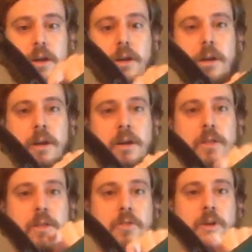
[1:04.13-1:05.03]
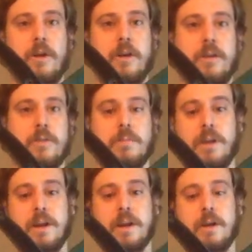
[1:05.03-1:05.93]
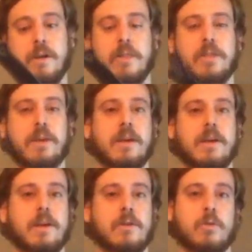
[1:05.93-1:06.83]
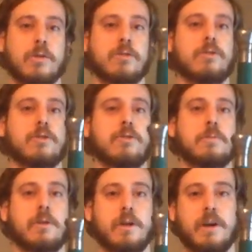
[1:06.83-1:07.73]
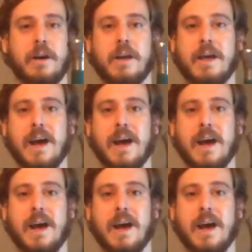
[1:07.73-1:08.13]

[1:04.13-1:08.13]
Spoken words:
in this area of the blade here, I think, in order to put it on.